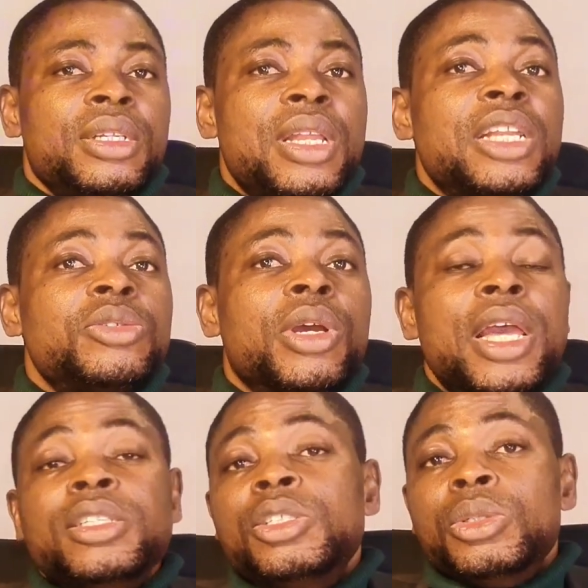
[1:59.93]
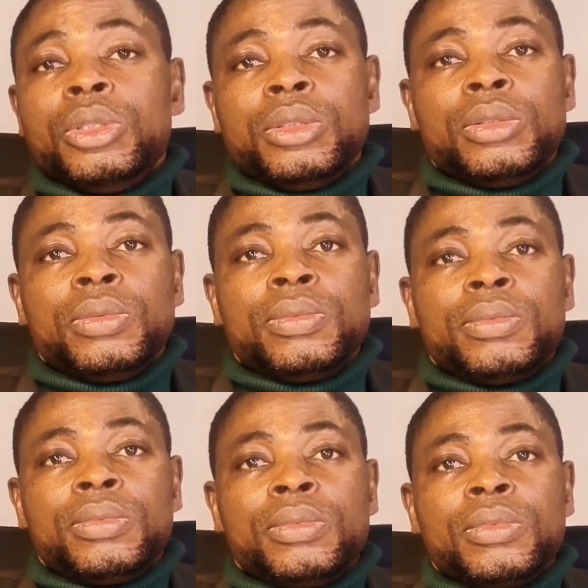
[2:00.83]
that you can do
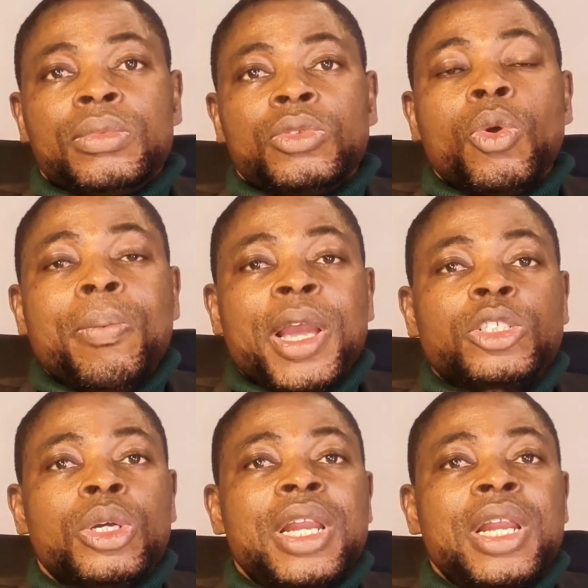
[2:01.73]
to make sure